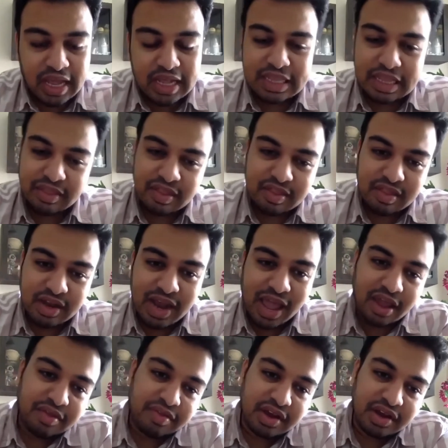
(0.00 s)
This is an
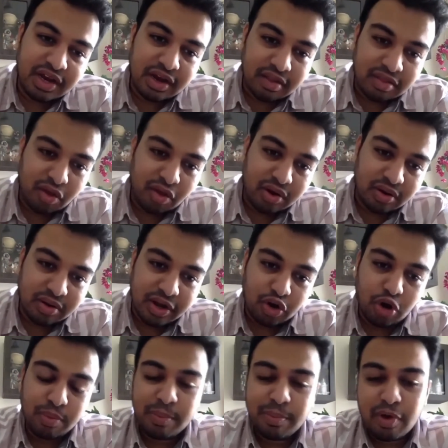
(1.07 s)
anxiety disorder. It
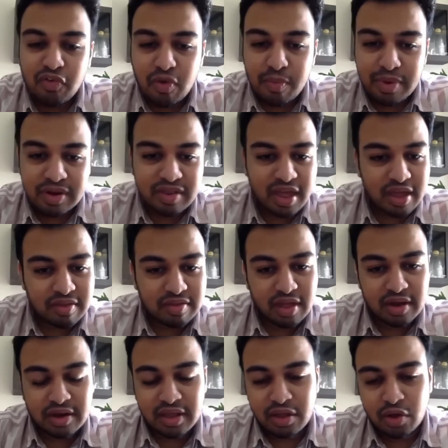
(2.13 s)
could be performance
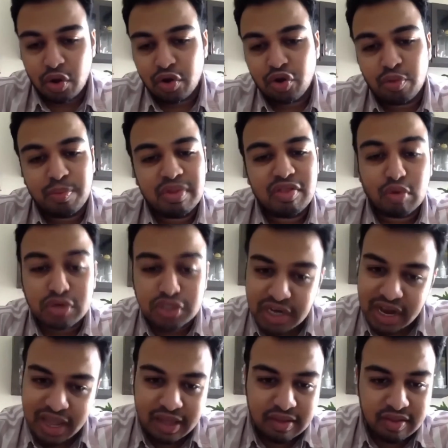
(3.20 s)
anxiety, or it could be
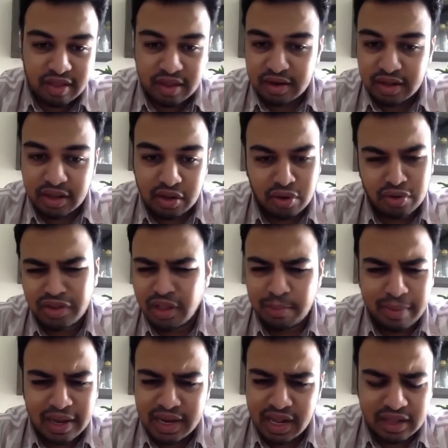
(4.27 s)
social anxiety, or there are
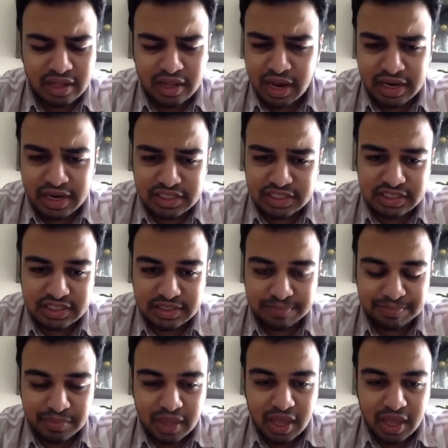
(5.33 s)
many other conditions.